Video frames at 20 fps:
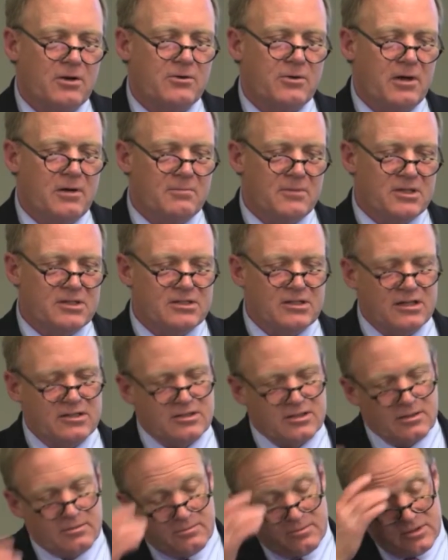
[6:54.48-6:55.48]
treatment
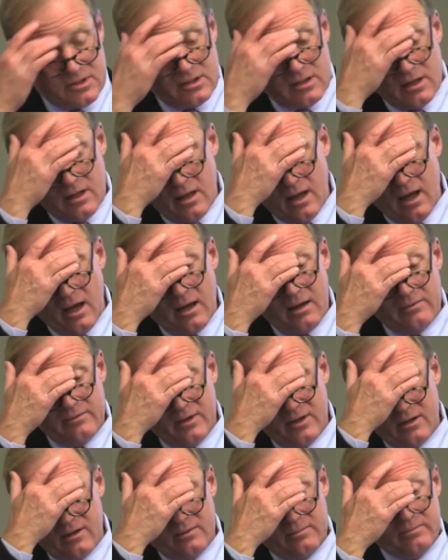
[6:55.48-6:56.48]
systems
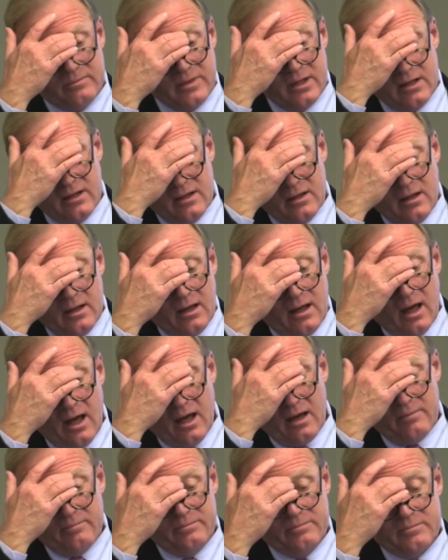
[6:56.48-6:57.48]
that are
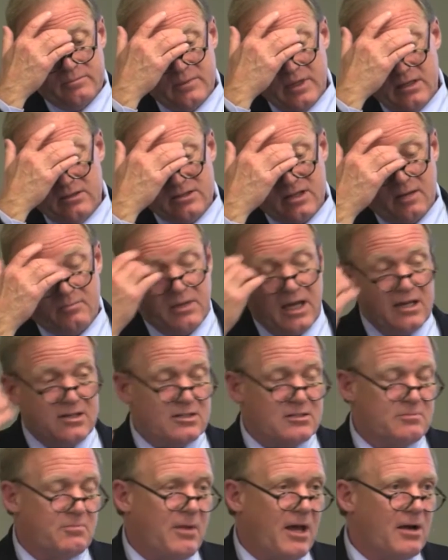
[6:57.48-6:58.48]
in some
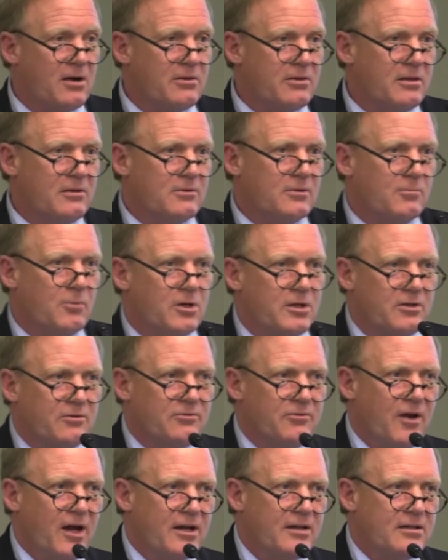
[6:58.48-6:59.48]
cases better than what you'll
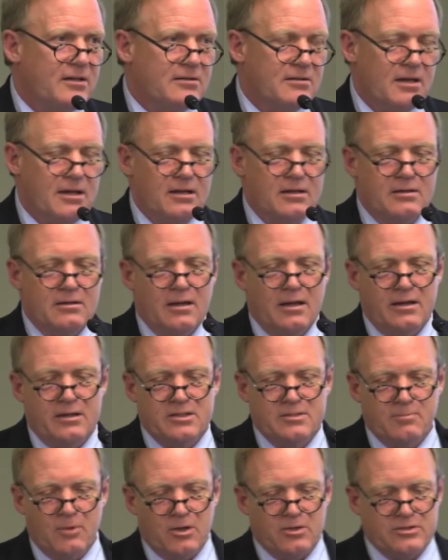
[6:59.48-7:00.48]
find in
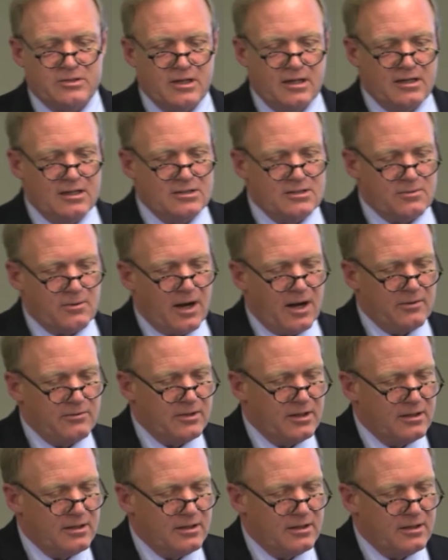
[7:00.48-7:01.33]
small cities around